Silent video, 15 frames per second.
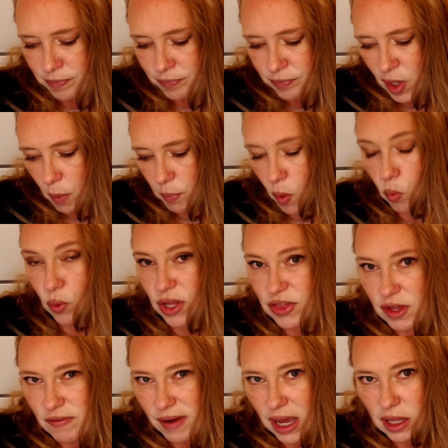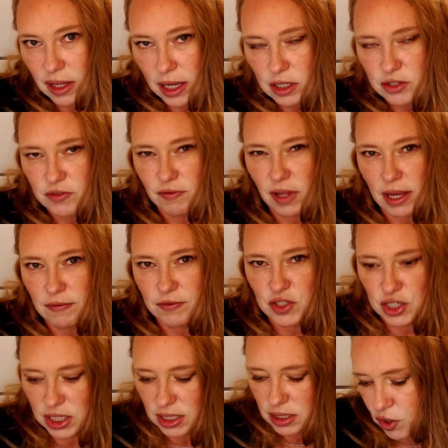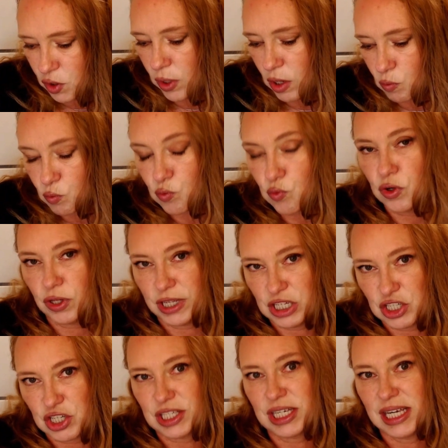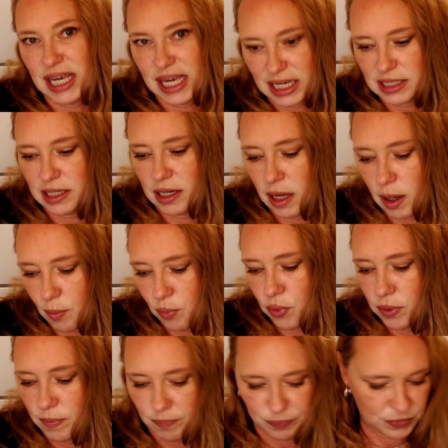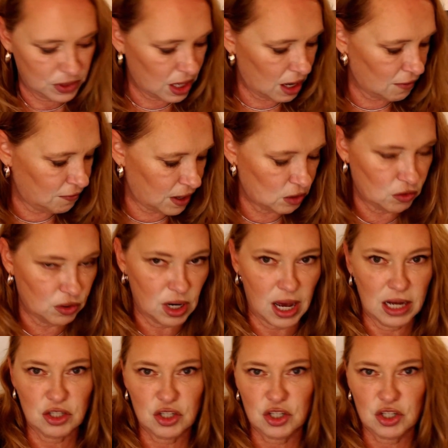But with the Violife cheese, it really just kicks it up that final notch.